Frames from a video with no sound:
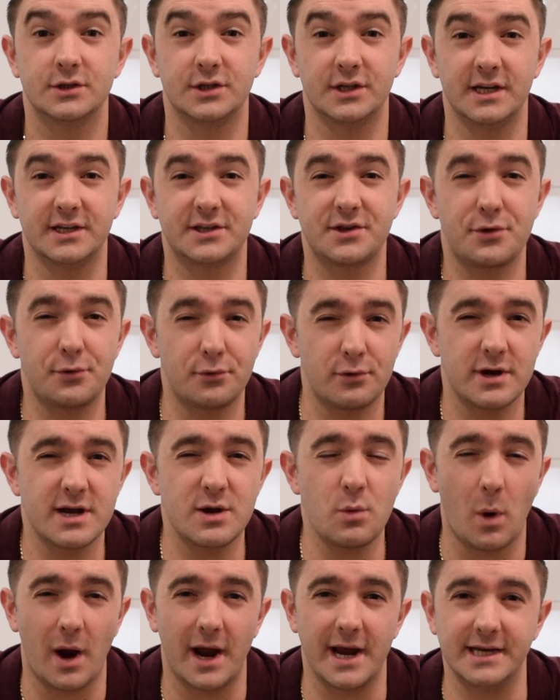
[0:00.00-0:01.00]
So there's
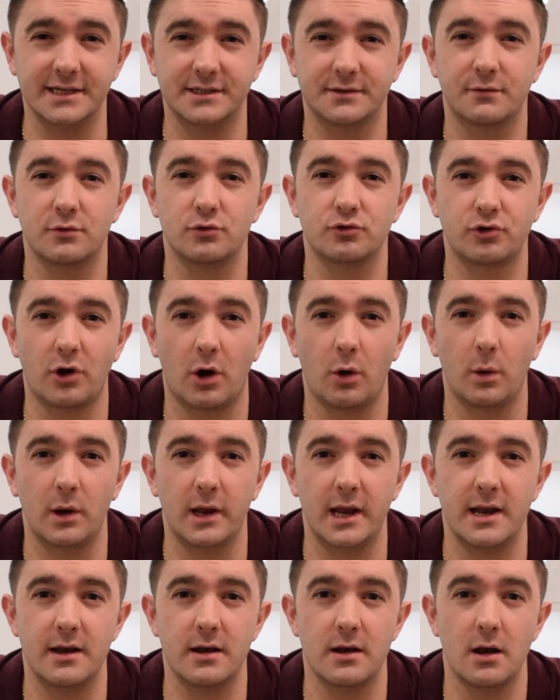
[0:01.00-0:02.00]
three ways of
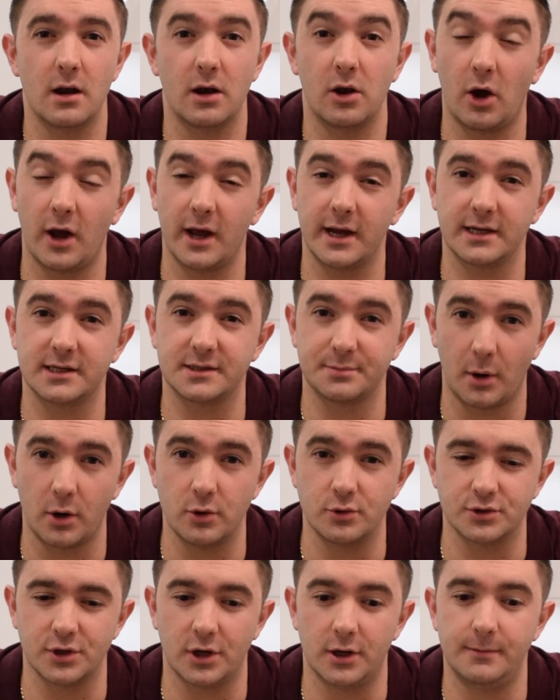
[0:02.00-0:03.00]
controlling light
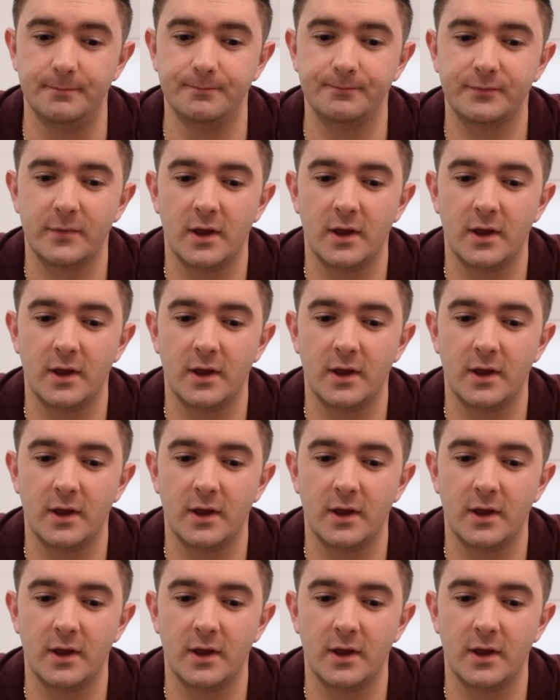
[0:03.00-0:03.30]
exposure.